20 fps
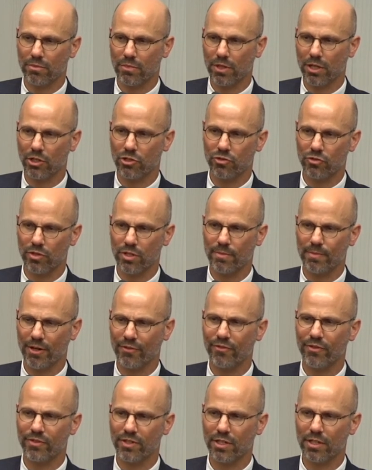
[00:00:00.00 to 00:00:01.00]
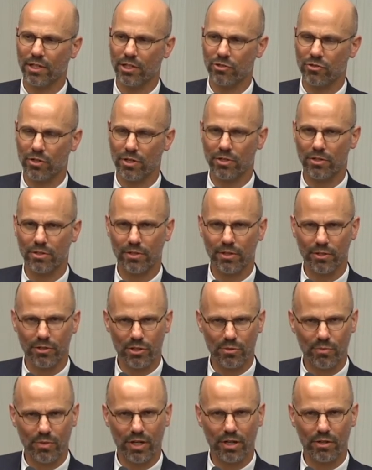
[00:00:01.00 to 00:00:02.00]
country, about 15 contractors
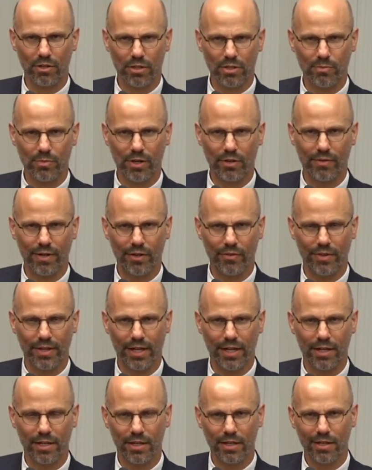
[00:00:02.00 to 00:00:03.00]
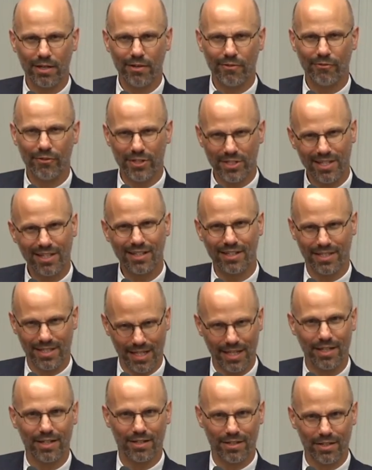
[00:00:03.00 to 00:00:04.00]
spread spread around that
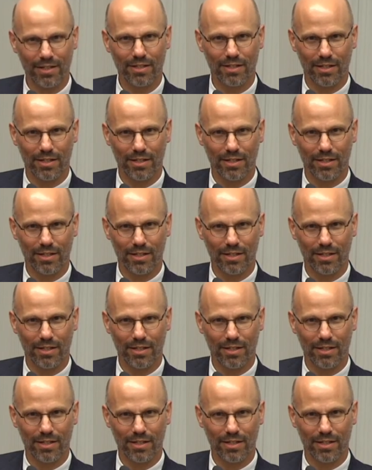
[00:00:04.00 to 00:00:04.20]
facilitate